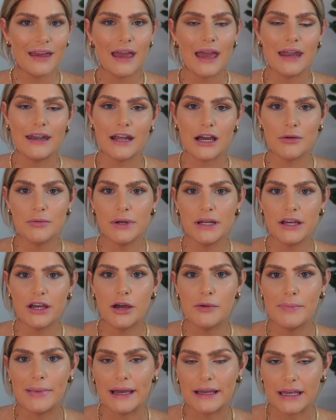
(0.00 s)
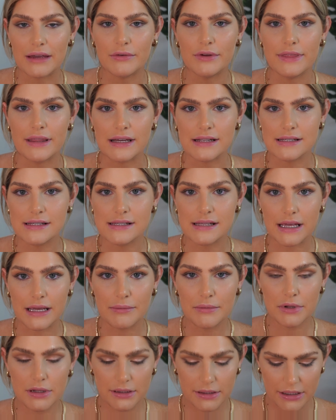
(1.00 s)
And now I'm going to go back in with that
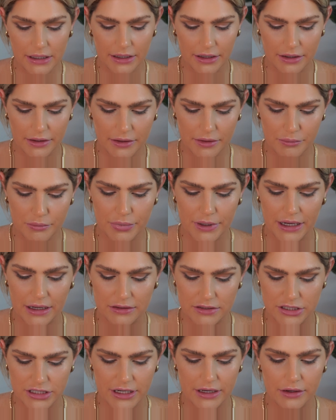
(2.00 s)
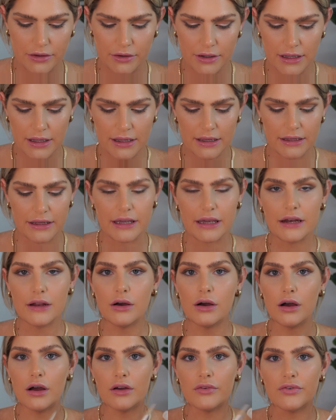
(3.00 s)
same clear brow gel, get
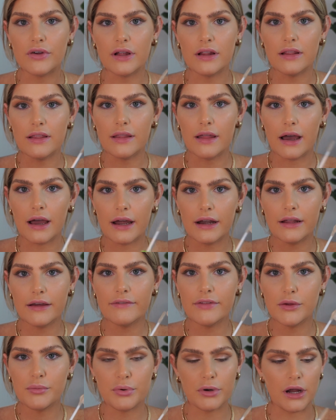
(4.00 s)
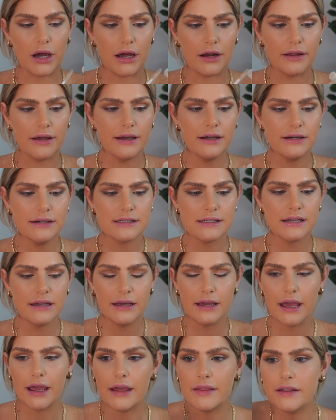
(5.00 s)
off a lot of the product,
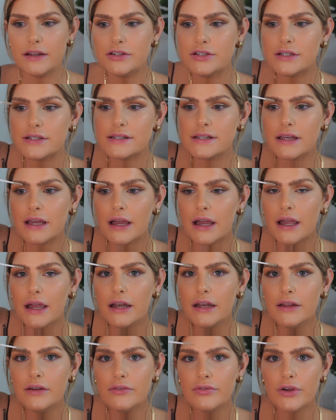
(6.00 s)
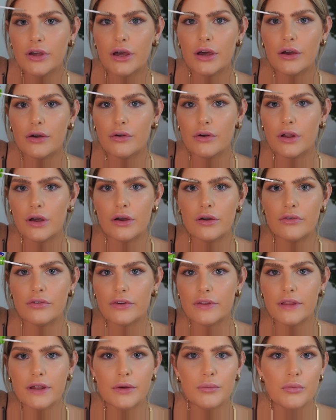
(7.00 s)
and then just kind of coat
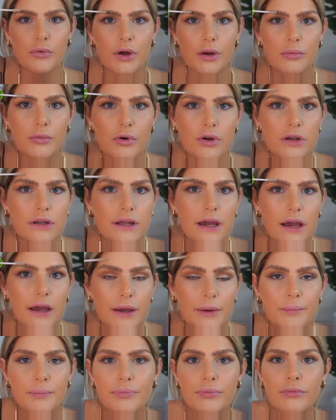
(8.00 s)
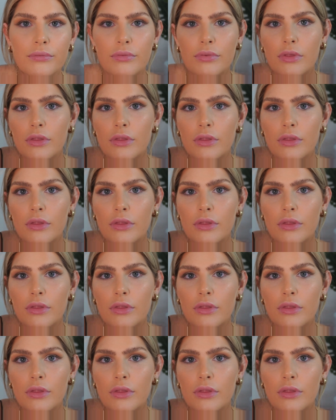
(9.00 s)
over them one more time.